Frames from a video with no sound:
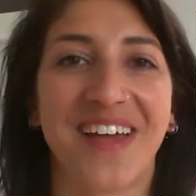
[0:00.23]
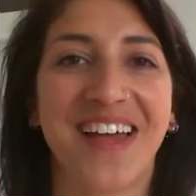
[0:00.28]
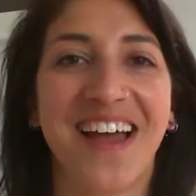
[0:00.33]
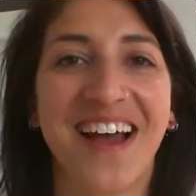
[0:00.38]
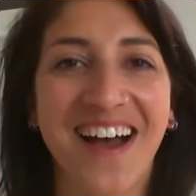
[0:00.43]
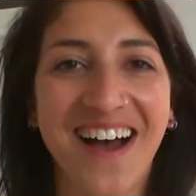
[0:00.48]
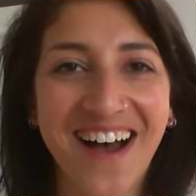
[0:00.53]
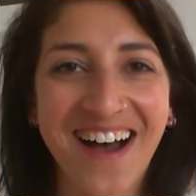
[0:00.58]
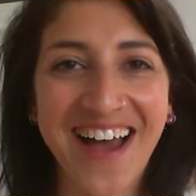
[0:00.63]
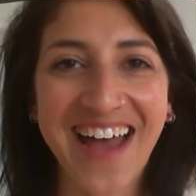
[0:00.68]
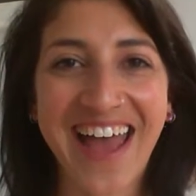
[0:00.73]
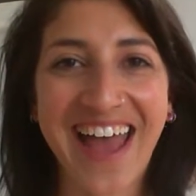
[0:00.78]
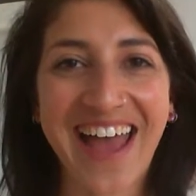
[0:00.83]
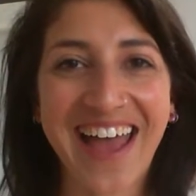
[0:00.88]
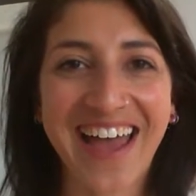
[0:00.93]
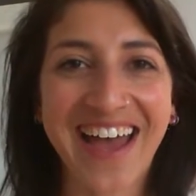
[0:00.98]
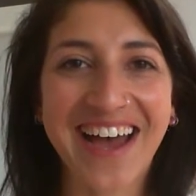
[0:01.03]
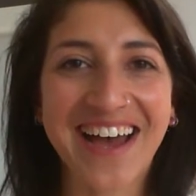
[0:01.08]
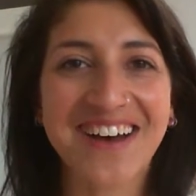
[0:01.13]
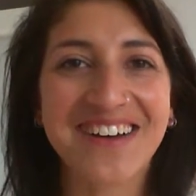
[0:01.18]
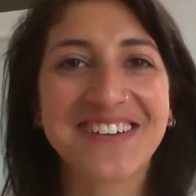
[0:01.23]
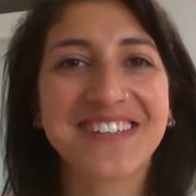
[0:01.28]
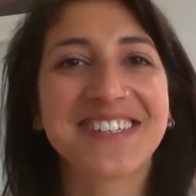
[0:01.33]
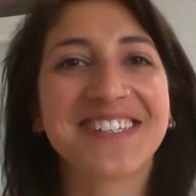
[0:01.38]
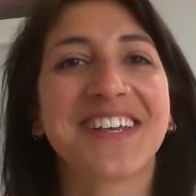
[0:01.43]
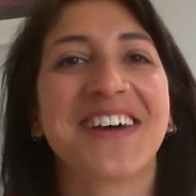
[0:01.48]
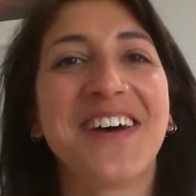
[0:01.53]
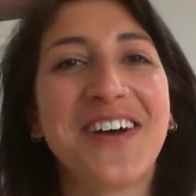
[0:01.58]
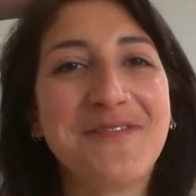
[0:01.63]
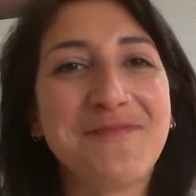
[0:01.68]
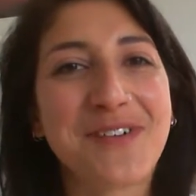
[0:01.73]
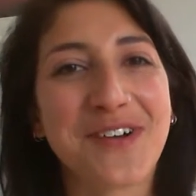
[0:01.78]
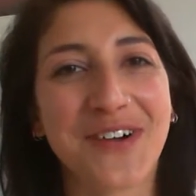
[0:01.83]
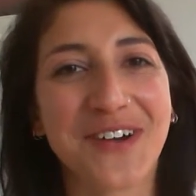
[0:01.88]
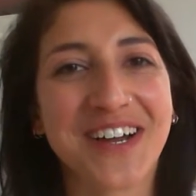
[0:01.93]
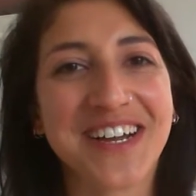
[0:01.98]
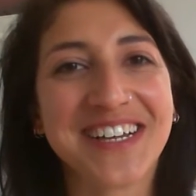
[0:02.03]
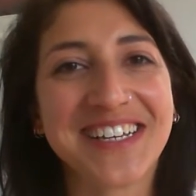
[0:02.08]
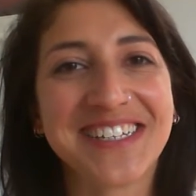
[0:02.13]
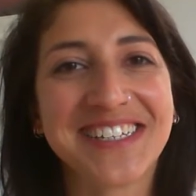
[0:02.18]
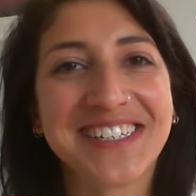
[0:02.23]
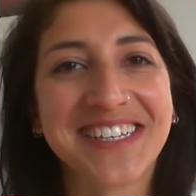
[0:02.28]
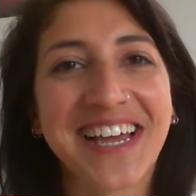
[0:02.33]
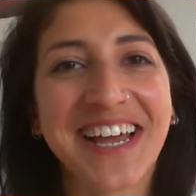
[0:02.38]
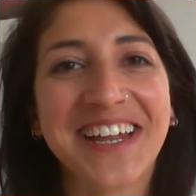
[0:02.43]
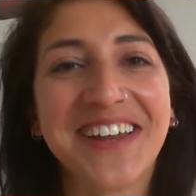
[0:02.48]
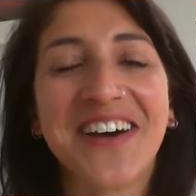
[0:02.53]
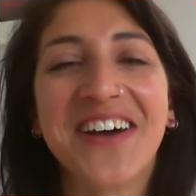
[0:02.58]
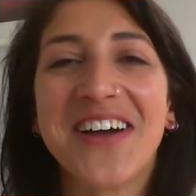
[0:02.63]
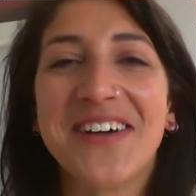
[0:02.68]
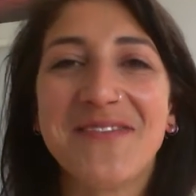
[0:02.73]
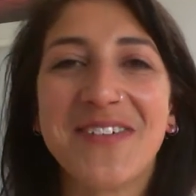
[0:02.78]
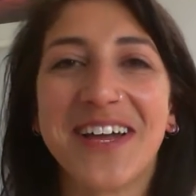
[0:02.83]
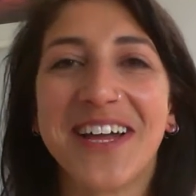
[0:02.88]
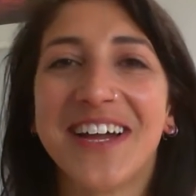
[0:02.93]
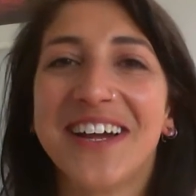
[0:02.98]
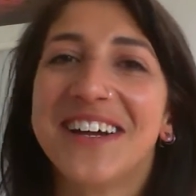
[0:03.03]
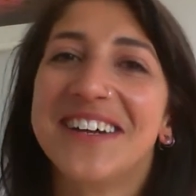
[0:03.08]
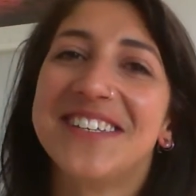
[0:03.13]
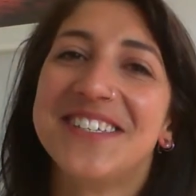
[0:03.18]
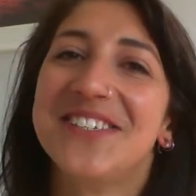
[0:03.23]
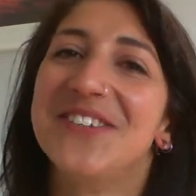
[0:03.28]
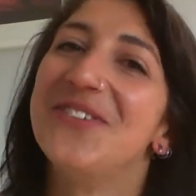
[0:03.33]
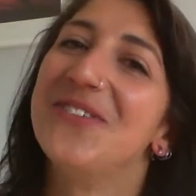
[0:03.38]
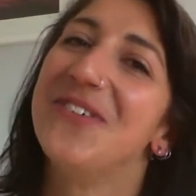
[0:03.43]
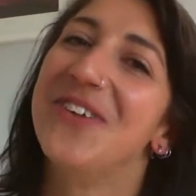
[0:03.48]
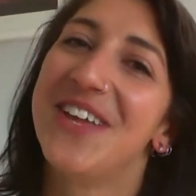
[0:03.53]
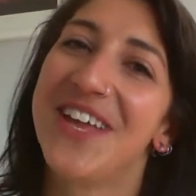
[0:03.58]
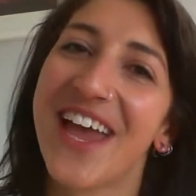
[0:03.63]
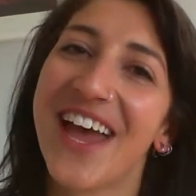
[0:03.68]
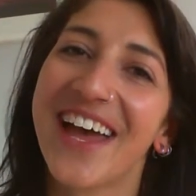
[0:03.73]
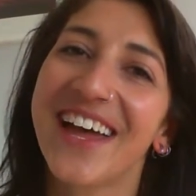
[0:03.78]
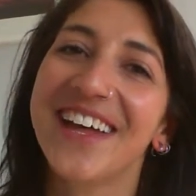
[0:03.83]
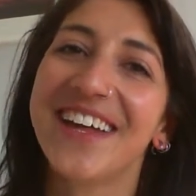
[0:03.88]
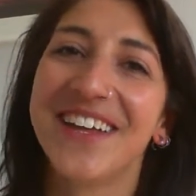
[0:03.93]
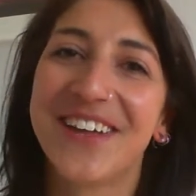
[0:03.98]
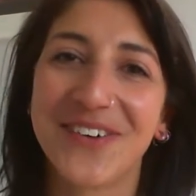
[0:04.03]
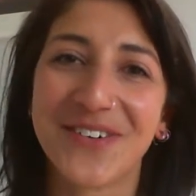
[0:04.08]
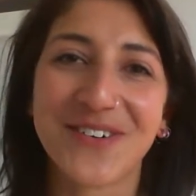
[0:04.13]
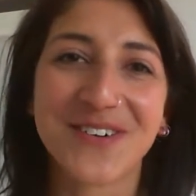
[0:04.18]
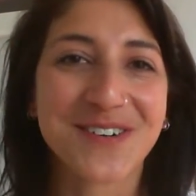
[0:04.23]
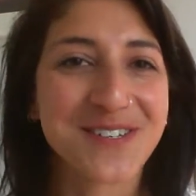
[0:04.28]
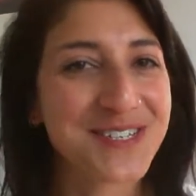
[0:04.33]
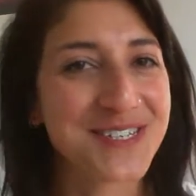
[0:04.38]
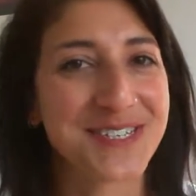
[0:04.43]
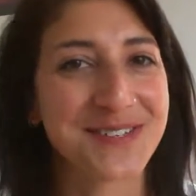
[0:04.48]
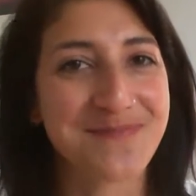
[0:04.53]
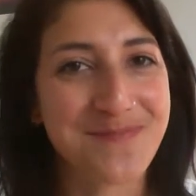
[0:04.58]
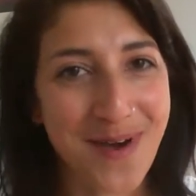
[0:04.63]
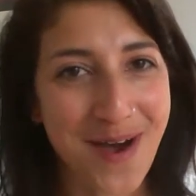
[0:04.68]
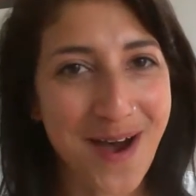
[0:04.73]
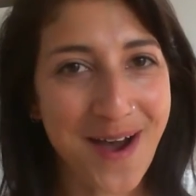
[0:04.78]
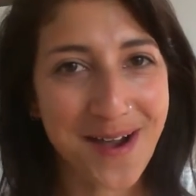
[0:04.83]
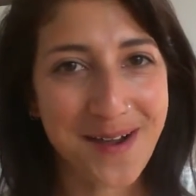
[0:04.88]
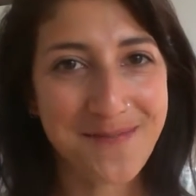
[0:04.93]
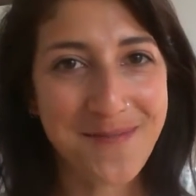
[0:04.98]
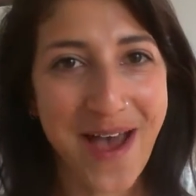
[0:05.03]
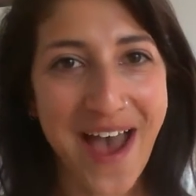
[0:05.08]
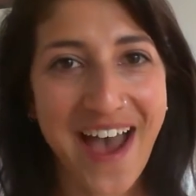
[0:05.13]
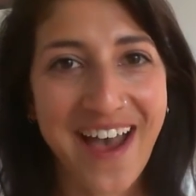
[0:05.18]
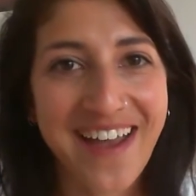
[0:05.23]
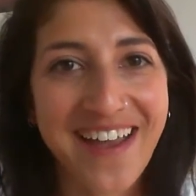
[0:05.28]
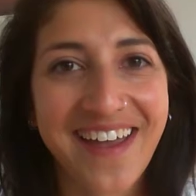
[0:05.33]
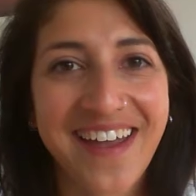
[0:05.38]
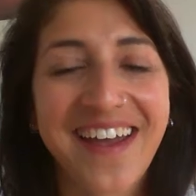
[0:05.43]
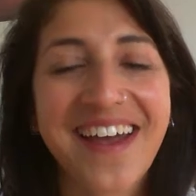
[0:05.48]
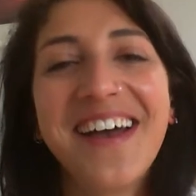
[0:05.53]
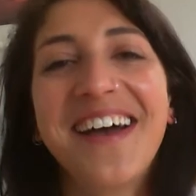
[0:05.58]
Hi, Hay House. I'm Chris, and I'm here to get your spark back.